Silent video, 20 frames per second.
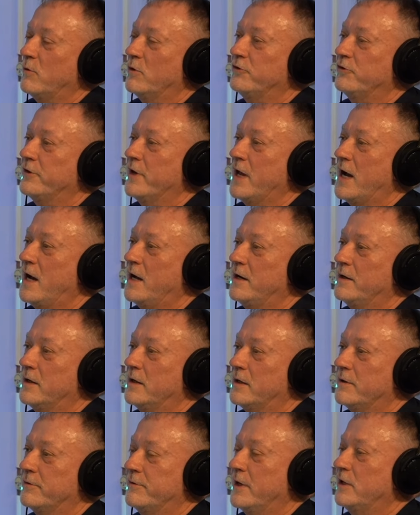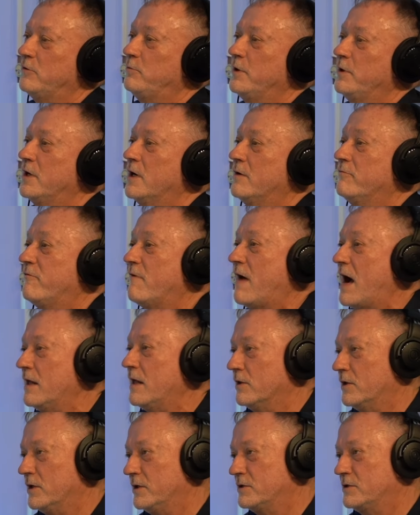was not. Uh, thanks be to God,
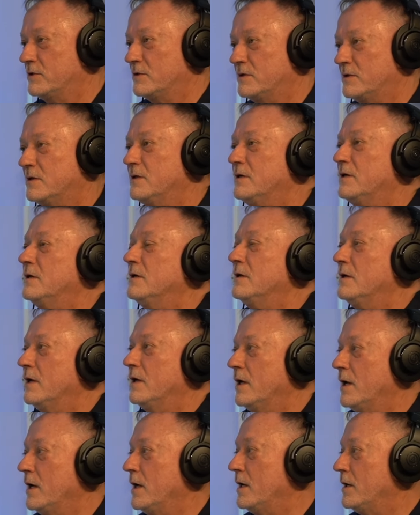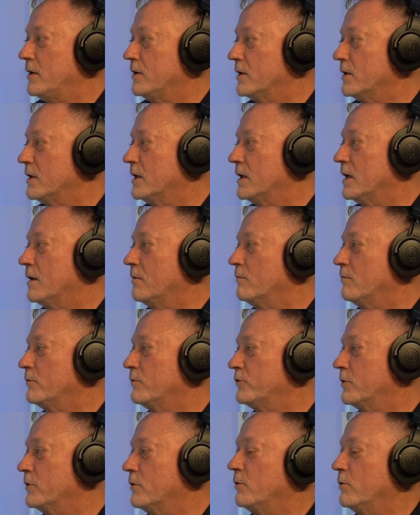violent. Right. And um,
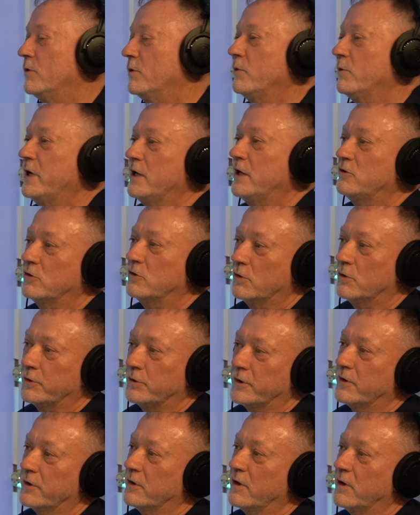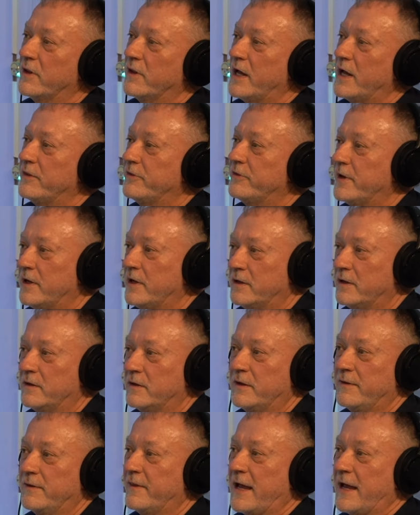so when we had children and all that, they,
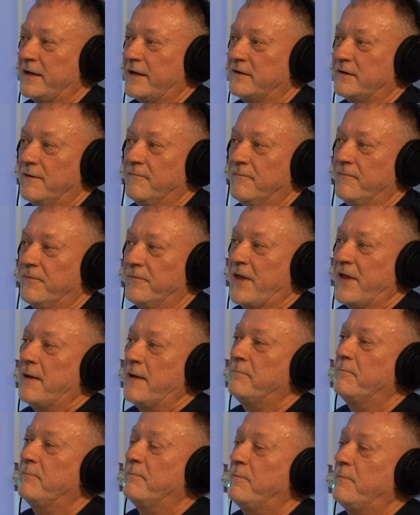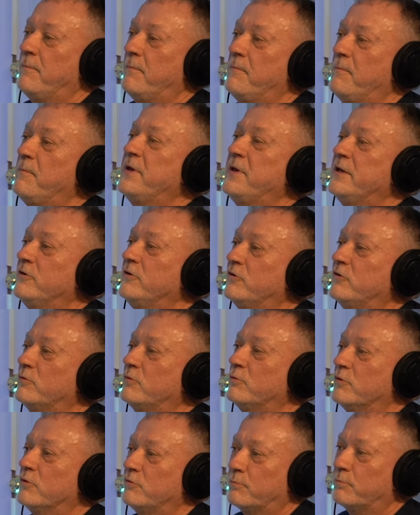that that
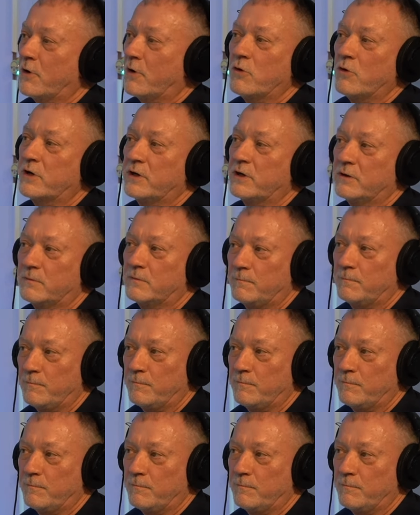peace was broken,